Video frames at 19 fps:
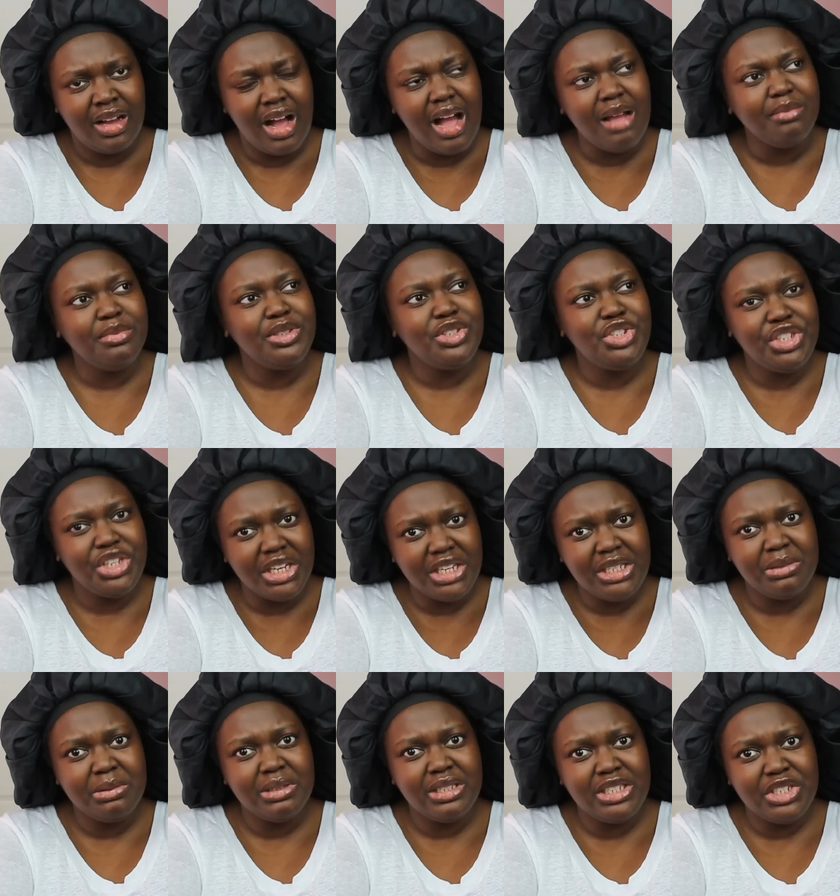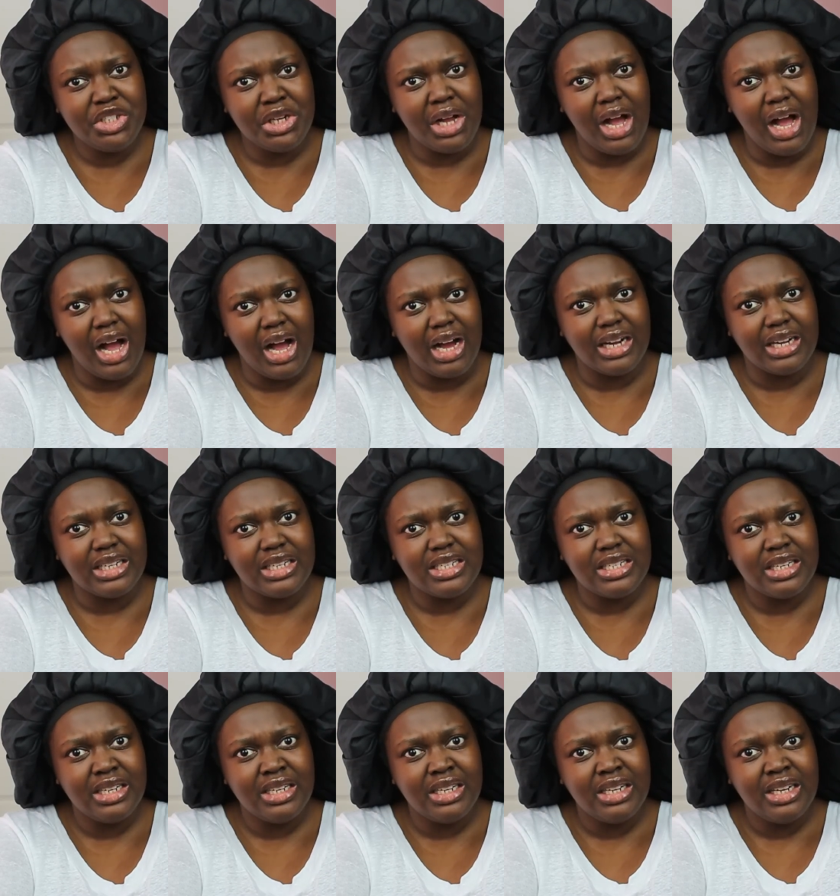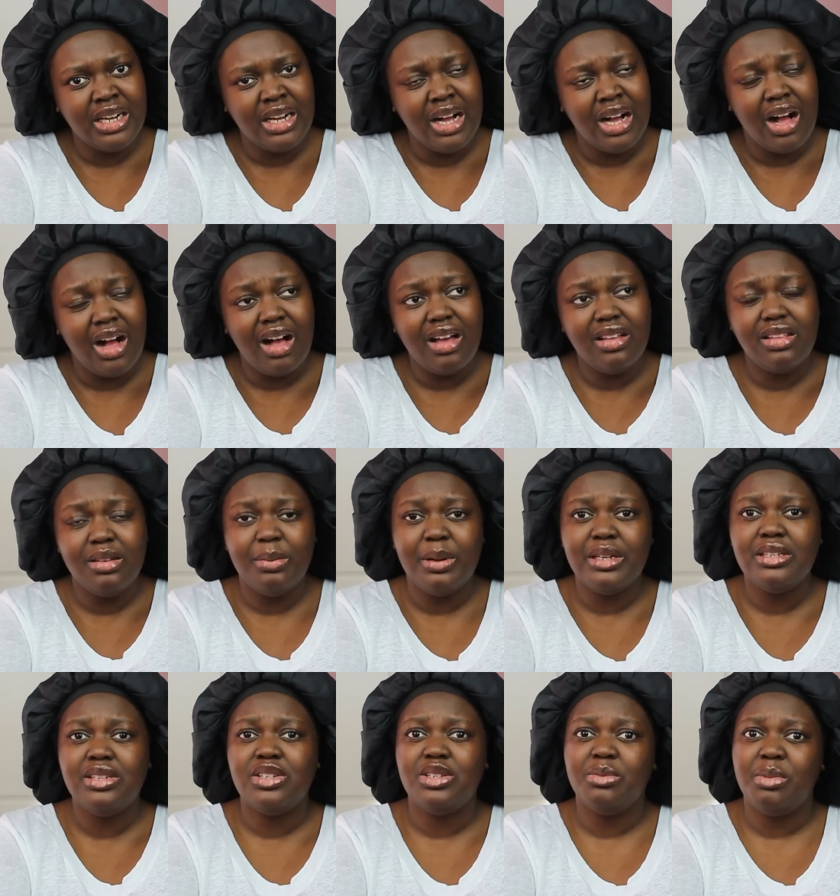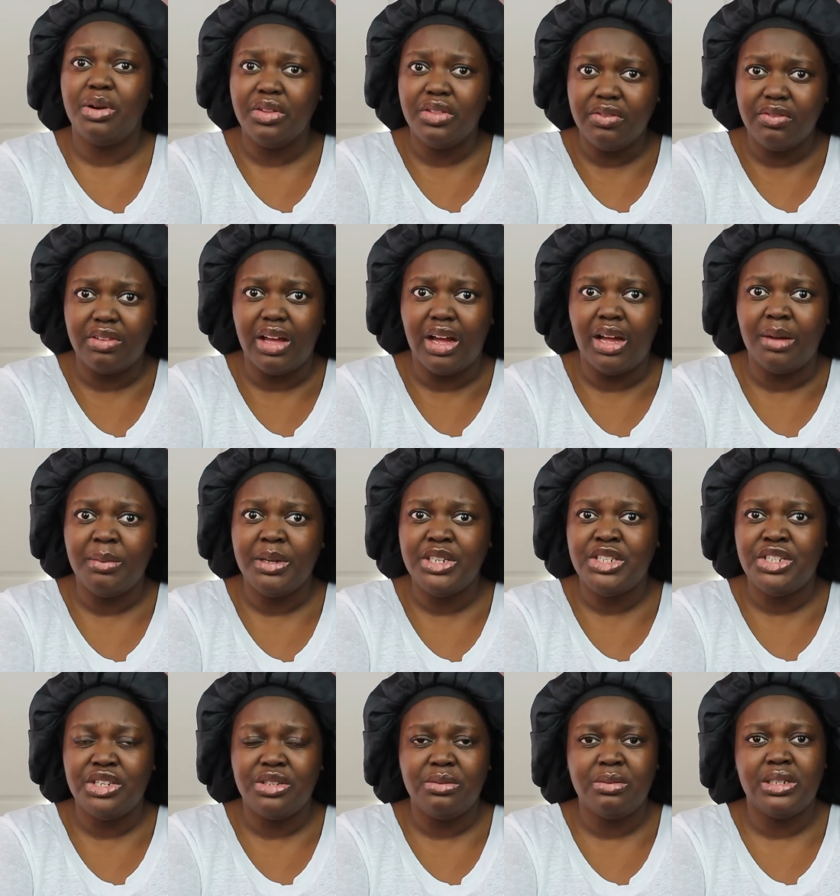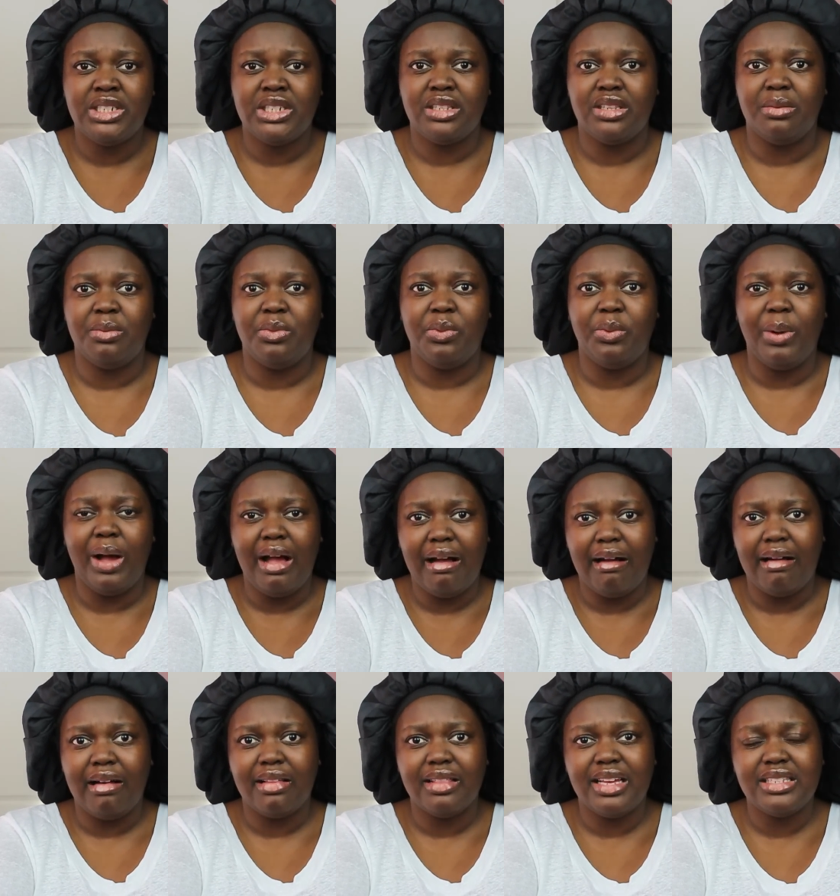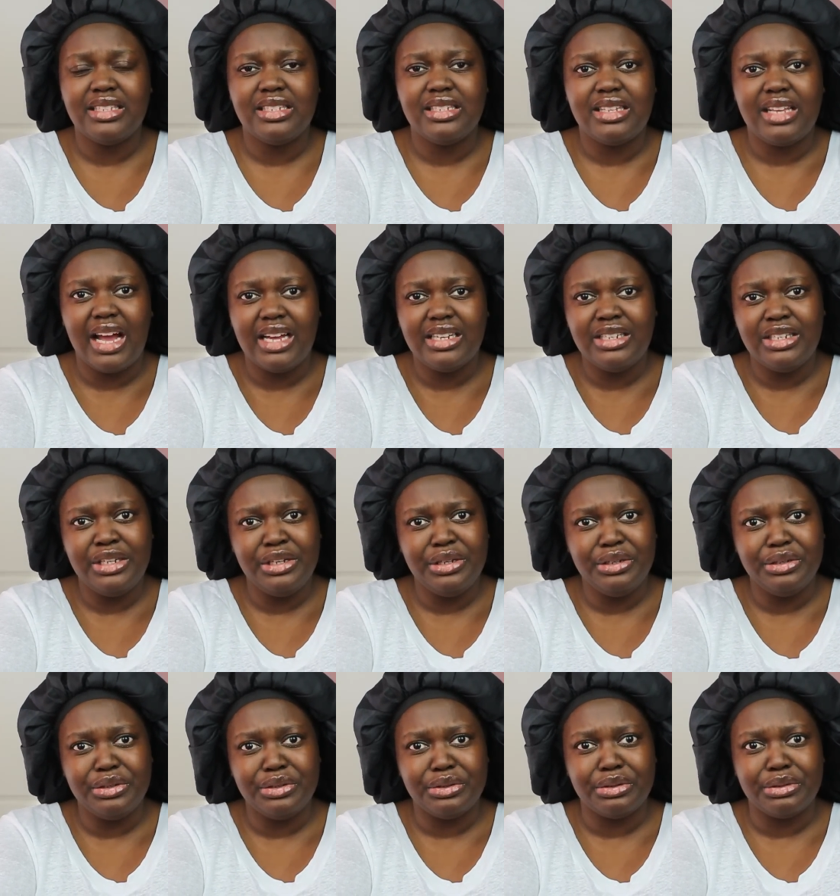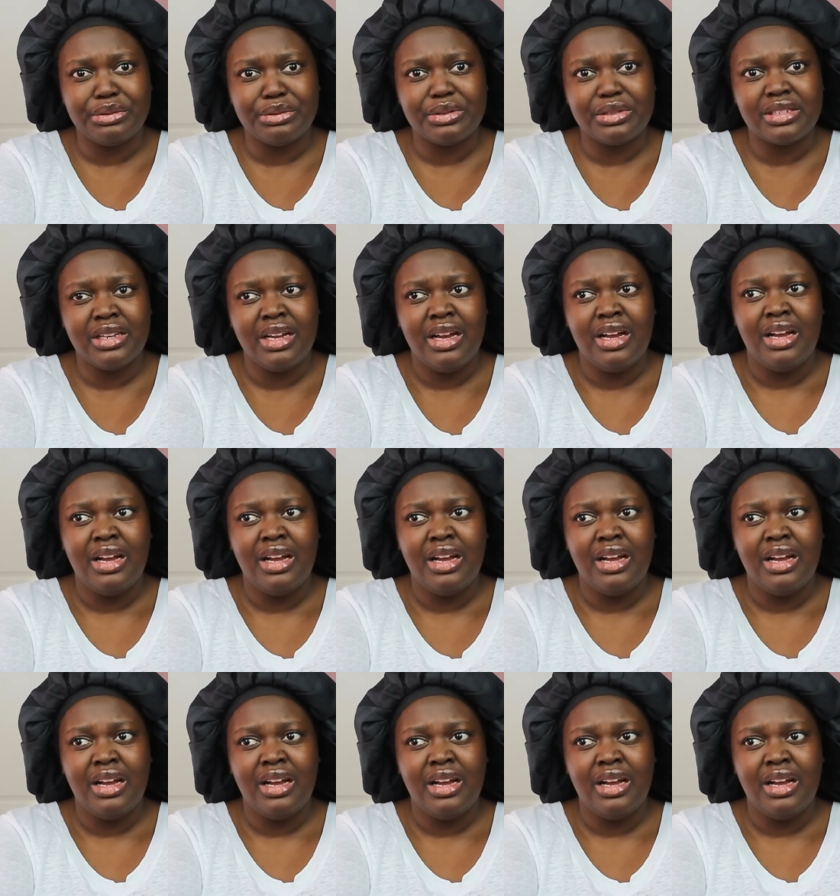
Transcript: I'm genuinely shocked. All the best to both of them. I do wish them well. That's sad news.